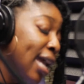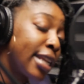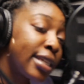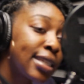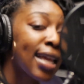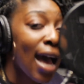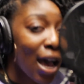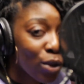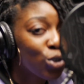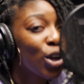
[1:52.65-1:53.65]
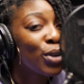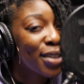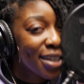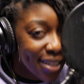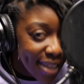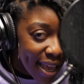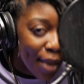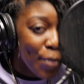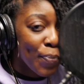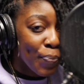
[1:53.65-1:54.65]
And it's the outro to the tape.
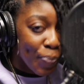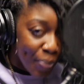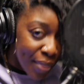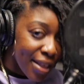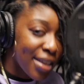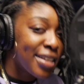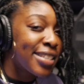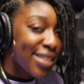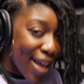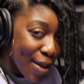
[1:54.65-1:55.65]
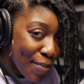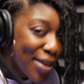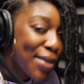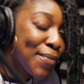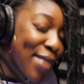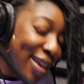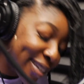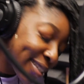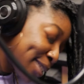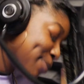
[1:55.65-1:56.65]
Sign Bmac,
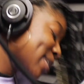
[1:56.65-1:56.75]
cause that's my